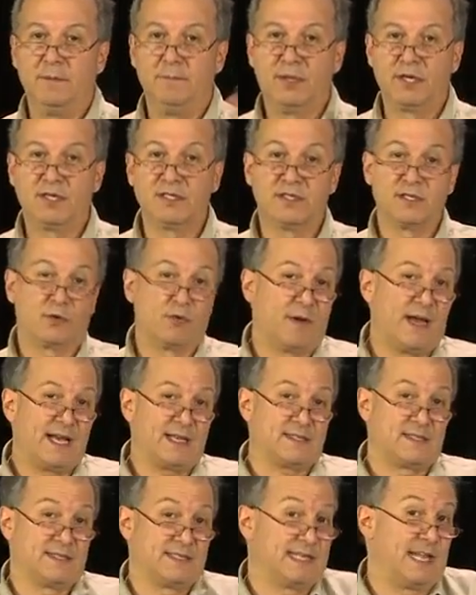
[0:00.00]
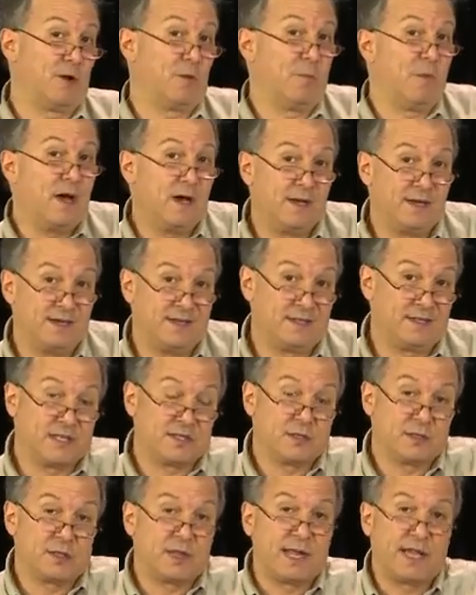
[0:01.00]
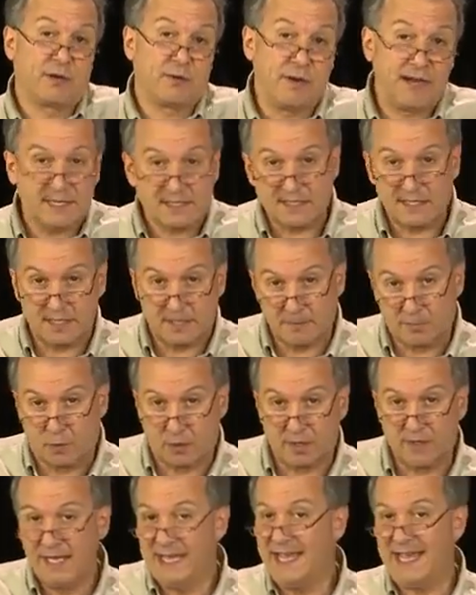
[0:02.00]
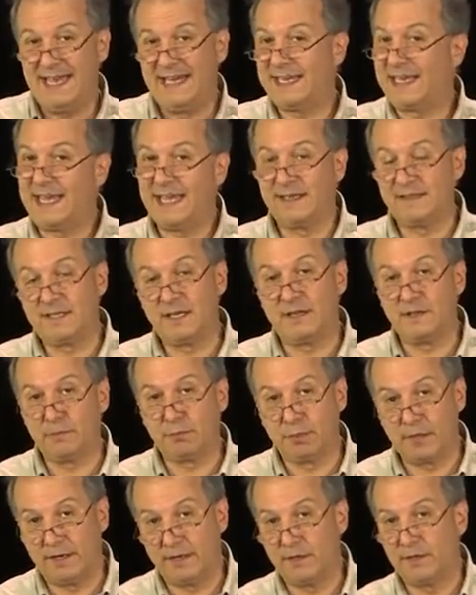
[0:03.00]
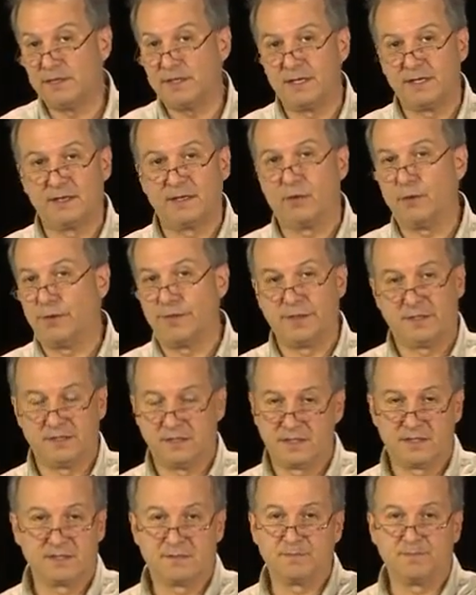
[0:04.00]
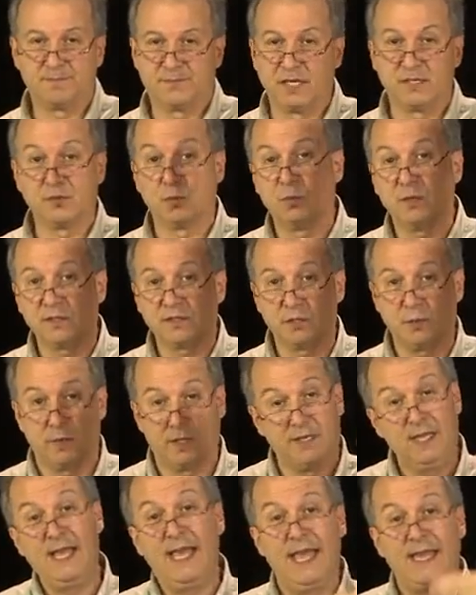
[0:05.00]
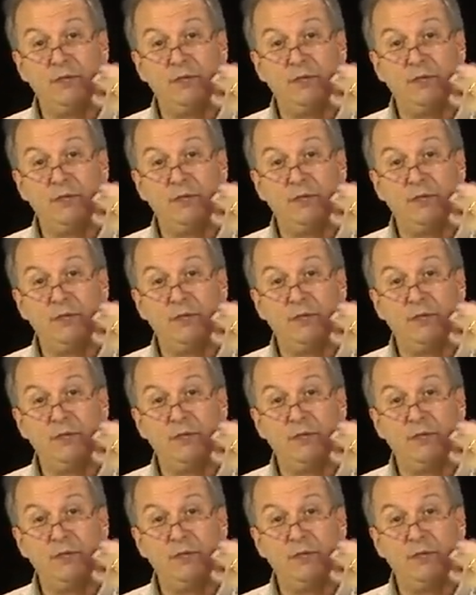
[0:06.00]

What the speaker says: because the grass is now mud and it doesn't look like grass anymore and it can't tell the players and the whole thing just doesn't work so well.